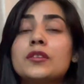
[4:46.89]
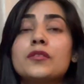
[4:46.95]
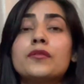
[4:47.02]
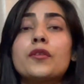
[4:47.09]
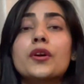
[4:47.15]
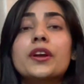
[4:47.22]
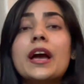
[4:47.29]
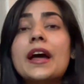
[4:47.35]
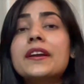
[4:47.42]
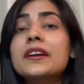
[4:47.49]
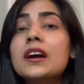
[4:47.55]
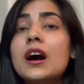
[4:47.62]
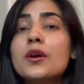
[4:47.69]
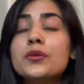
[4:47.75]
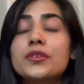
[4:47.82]
for carrying
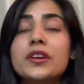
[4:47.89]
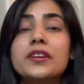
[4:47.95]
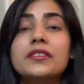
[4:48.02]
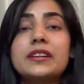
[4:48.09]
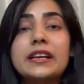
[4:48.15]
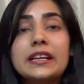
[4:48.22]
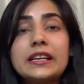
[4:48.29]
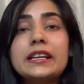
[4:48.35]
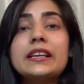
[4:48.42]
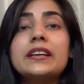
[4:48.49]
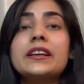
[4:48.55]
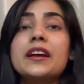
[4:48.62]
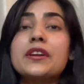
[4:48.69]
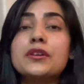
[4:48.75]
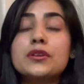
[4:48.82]
out their
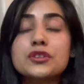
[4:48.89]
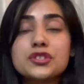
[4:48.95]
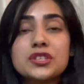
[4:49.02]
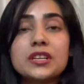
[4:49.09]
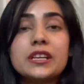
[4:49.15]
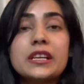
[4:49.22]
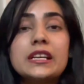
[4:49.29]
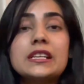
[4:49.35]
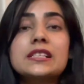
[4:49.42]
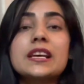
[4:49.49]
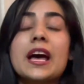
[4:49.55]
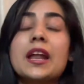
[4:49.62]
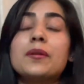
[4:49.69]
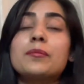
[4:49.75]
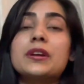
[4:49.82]
daily energy need
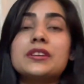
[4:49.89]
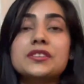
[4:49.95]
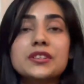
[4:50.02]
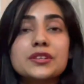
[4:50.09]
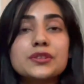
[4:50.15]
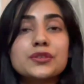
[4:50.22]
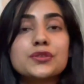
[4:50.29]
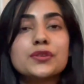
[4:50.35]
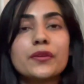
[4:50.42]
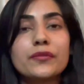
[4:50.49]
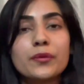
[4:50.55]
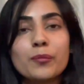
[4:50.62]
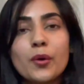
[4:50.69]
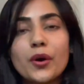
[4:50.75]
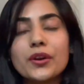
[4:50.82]
and maintenance of the
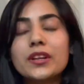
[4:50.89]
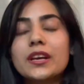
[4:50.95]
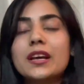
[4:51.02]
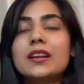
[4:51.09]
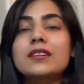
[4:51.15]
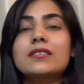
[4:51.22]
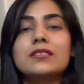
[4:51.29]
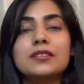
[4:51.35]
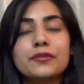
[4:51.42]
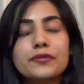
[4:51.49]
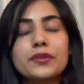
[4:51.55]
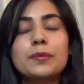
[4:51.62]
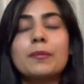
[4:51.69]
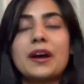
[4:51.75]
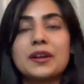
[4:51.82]
body and
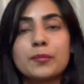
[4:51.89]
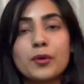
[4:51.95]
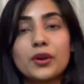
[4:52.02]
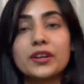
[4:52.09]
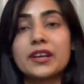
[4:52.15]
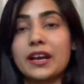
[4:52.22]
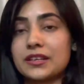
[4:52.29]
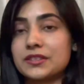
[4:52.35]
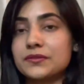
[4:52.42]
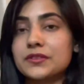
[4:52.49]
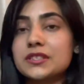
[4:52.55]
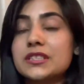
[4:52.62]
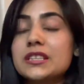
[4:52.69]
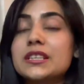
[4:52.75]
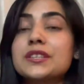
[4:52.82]
different metabolic
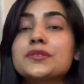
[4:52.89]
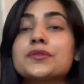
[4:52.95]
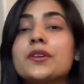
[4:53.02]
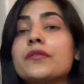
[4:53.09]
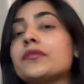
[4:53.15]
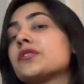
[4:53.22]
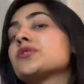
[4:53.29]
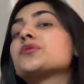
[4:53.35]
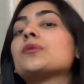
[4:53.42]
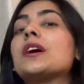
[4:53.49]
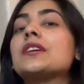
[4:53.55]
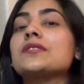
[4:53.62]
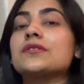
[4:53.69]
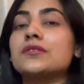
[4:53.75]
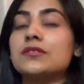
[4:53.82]
activity is referred to
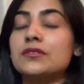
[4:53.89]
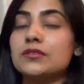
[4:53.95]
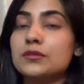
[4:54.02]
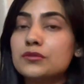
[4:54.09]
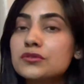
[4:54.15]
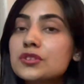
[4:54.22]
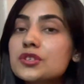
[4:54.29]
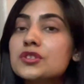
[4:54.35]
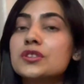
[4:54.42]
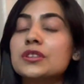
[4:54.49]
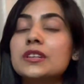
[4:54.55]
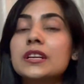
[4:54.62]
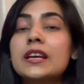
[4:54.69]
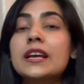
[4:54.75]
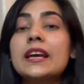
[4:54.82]
as
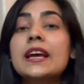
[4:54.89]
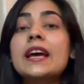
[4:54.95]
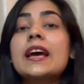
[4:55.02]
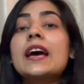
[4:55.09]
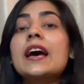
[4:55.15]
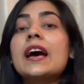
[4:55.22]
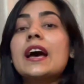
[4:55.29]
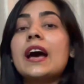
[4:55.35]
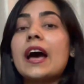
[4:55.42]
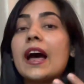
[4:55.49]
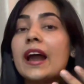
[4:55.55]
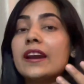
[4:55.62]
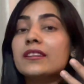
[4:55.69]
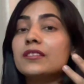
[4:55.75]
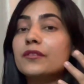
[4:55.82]
nutrition.
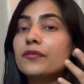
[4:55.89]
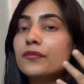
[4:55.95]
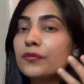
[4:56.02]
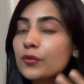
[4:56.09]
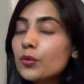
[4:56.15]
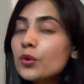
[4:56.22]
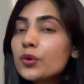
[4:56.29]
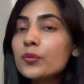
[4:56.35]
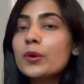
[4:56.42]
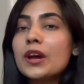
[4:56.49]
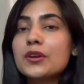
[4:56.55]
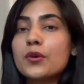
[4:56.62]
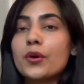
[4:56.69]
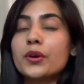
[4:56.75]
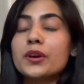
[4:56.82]
And the food we are
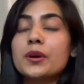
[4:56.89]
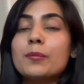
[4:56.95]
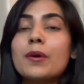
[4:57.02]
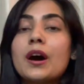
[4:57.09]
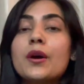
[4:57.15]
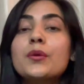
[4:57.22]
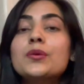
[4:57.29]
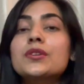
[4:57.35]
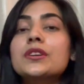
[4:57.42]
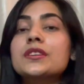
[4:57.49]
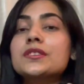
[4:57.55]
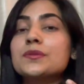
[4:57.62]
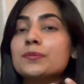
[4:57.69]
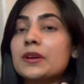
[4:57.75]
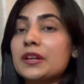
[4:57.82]
talking about
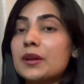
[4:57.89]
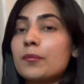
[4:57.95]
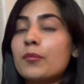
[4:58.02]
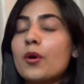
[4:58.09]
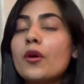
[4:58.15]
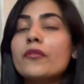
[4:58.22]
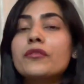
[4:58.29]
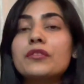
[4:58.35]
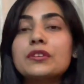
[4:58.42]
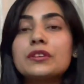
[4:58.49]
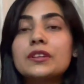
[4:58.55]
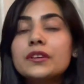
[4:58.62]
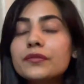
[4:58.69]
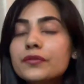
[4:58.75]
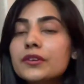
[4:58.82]
is made up of
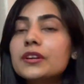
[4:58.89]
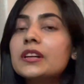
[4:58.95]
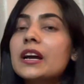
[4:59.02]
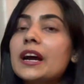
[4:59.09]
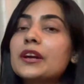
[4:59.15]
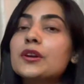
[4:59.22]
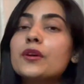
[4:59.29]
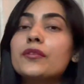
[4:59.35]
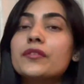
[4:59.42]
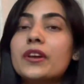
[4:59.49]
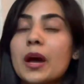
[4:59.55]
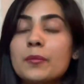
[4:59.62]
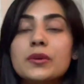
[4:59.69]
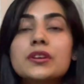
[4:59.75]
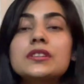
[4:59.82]
different kind of
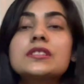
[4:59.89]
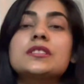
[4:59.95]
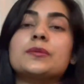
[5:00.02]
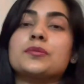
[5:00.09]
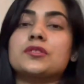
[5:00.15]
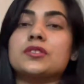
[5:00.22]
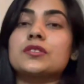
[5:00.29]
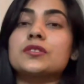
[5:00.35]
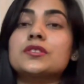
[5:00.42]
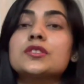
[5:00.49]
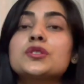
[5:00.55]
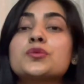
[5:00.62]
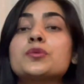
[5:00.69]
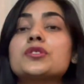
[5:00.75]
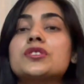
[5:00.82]
chemical
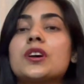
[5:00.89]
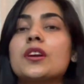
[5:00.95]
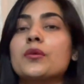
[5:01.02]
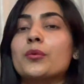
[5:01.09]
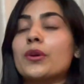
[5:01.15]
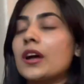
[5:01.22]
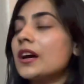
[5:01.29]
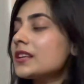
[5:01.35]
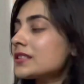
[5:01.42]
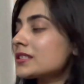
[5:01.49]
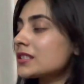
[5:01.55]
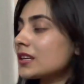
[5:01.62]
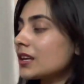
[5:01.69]
substances which are known as